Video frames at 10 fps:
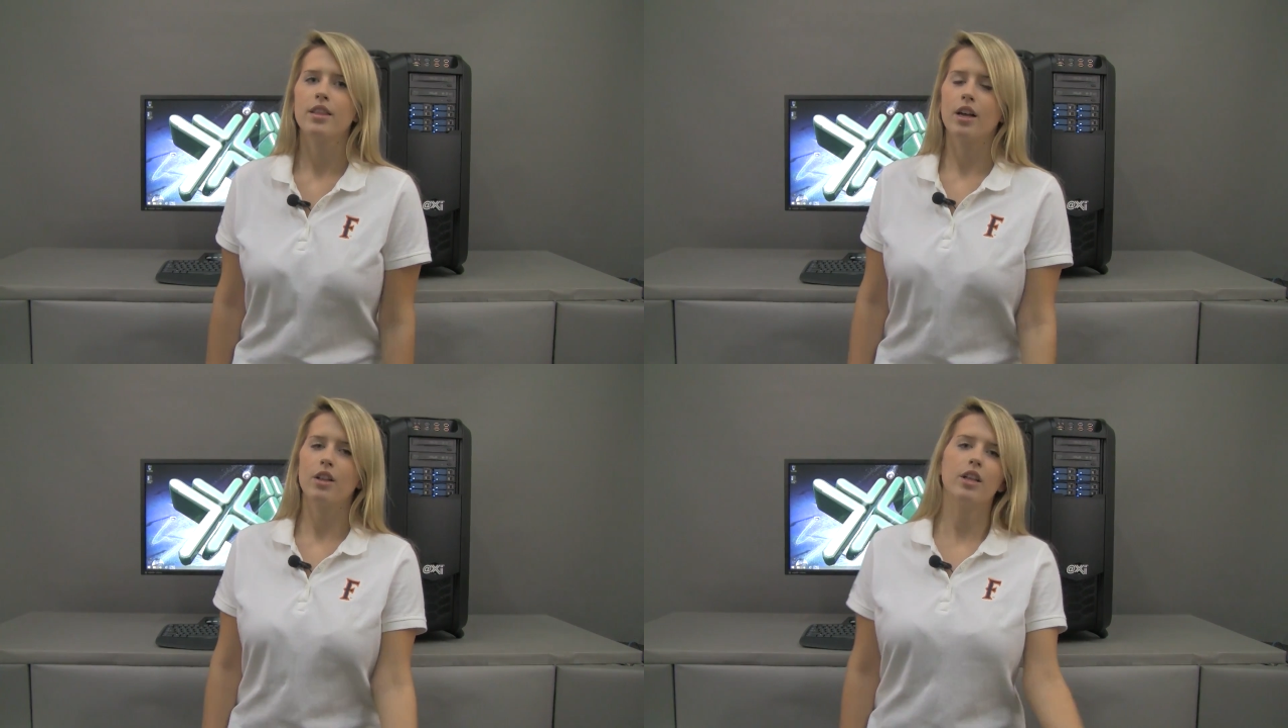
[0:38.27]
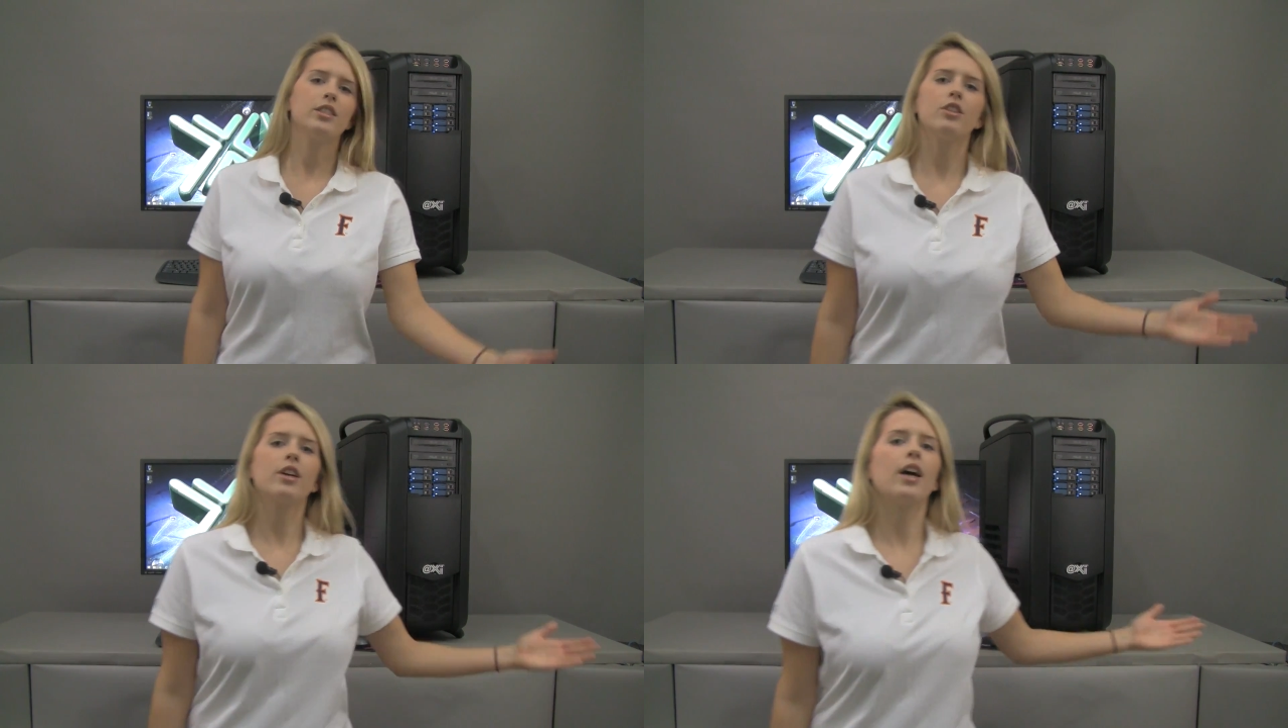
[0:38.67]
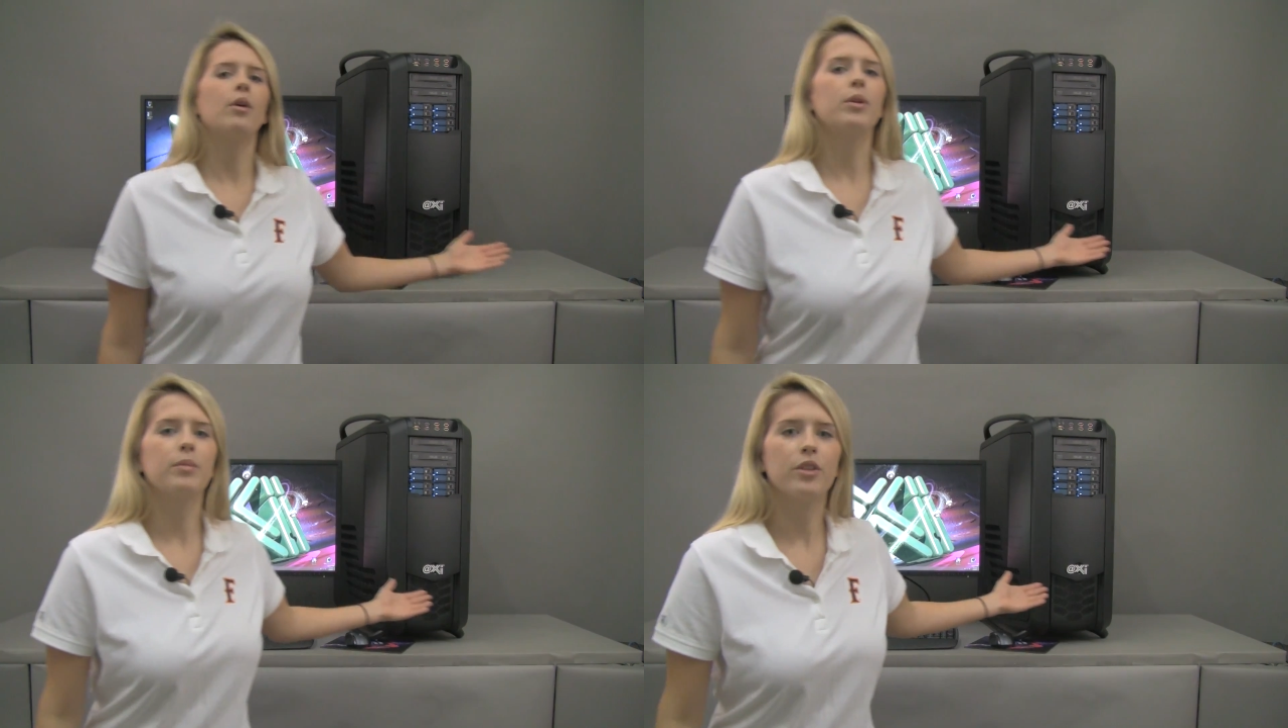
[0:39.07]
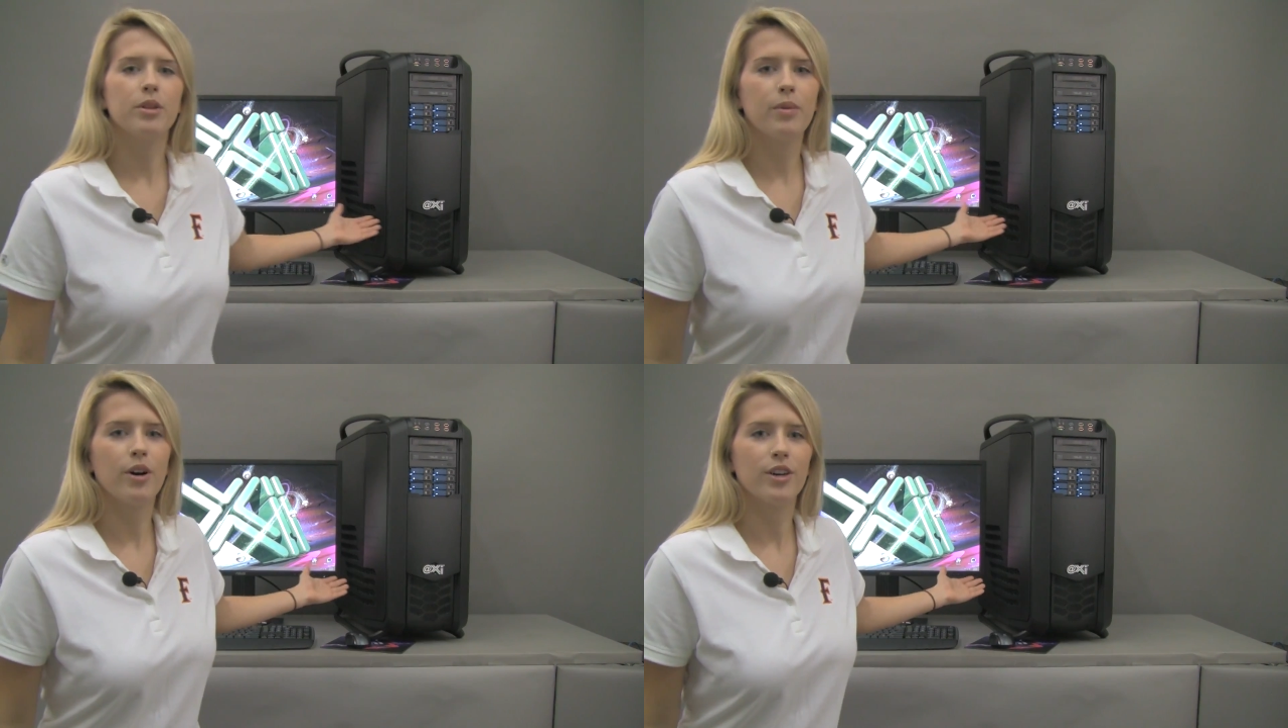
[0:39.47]
Now let's look at how we
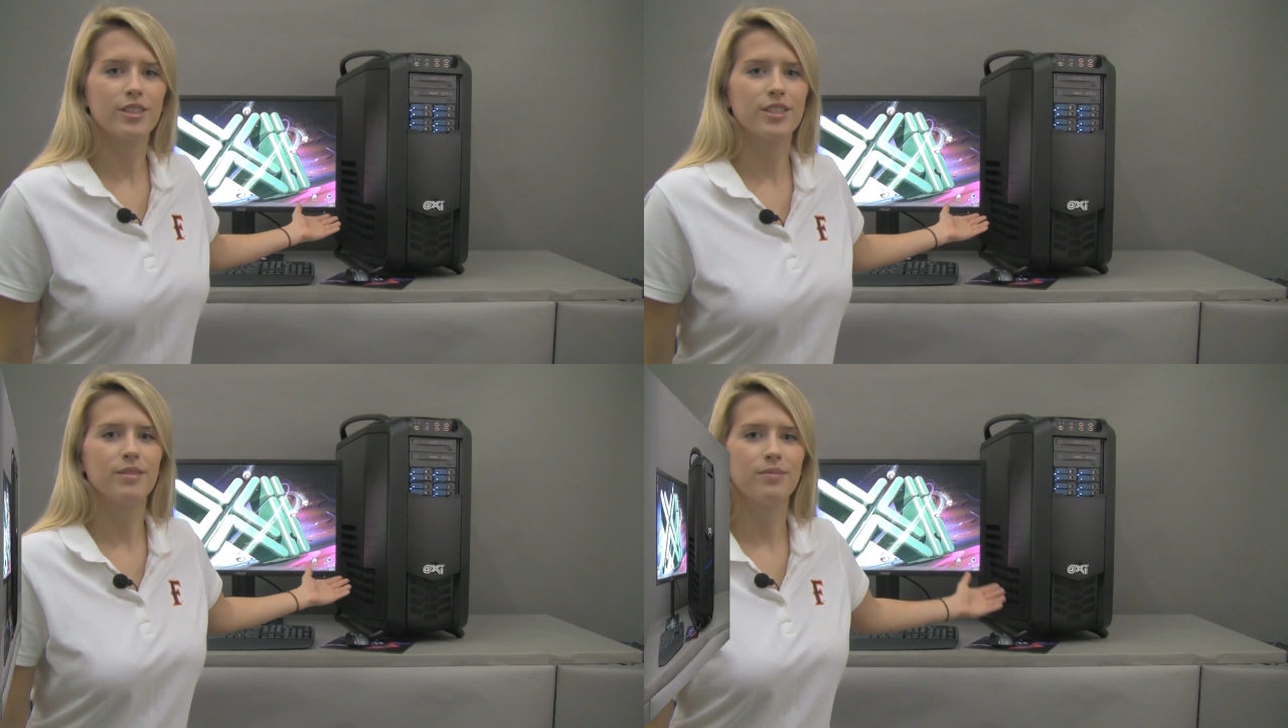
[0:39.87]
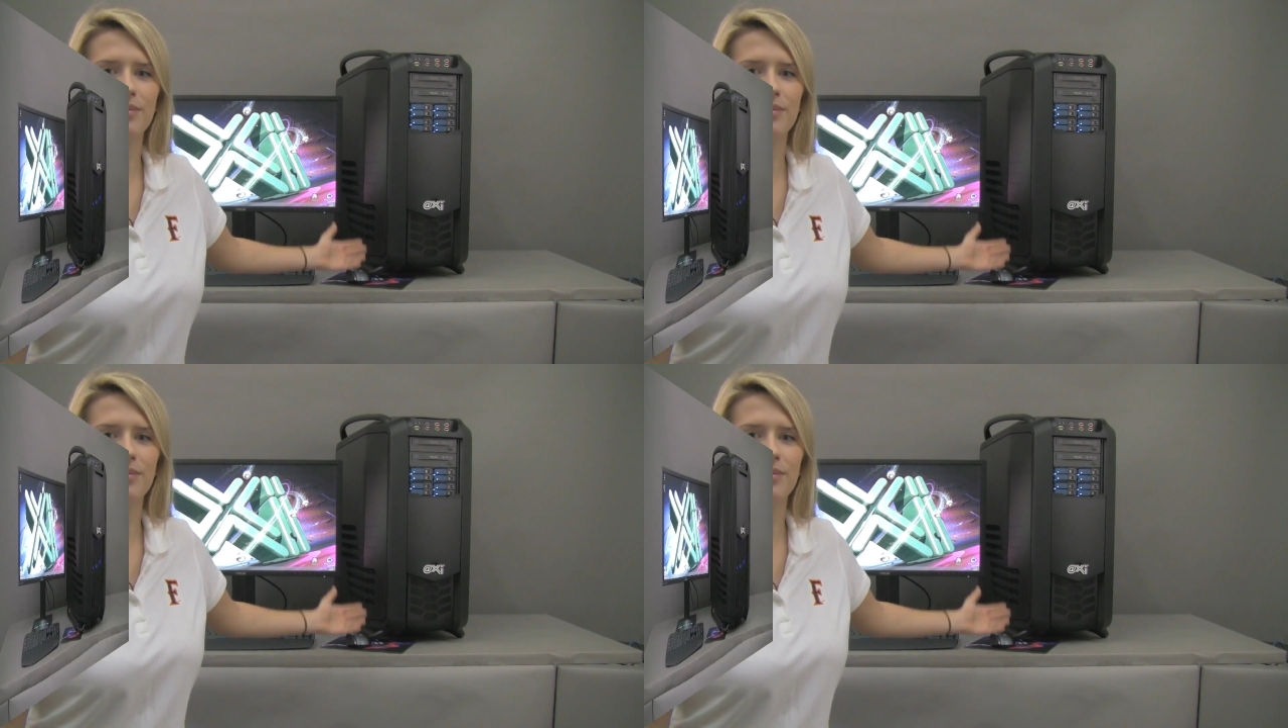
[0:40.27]
build the box.